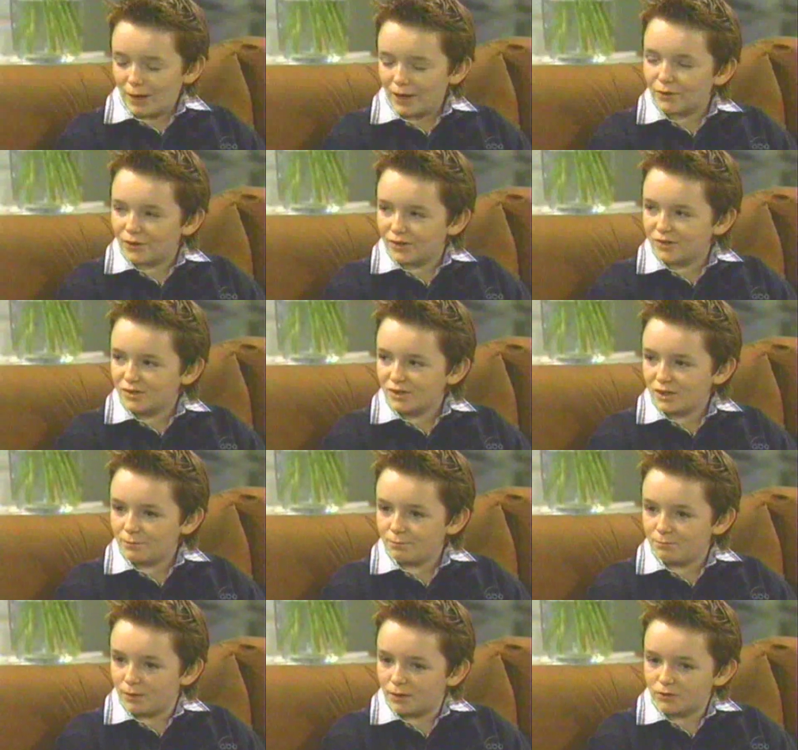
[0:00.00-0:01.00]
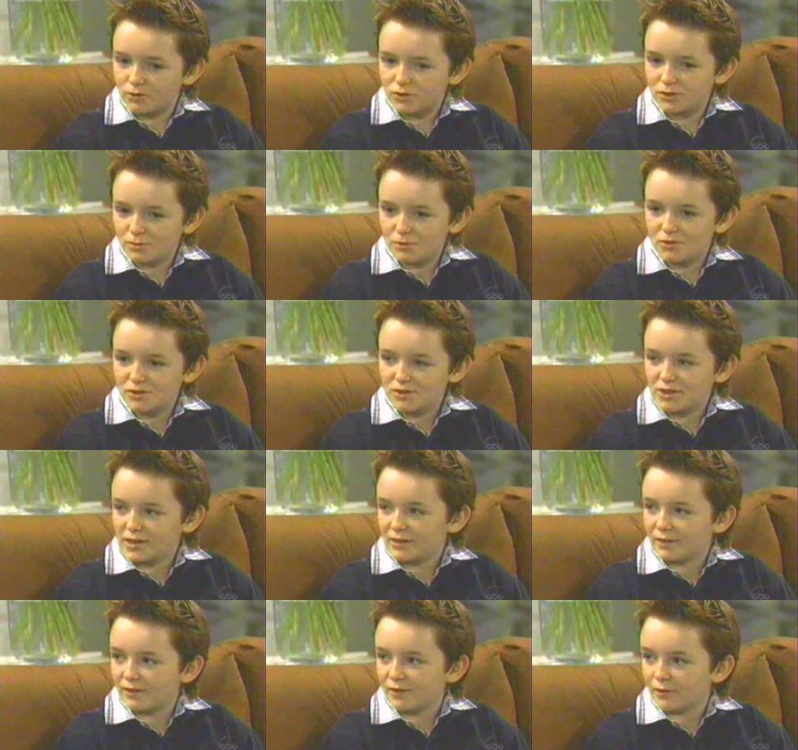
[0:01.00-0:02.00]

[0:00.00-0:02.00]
our parents, and parents are supposed to see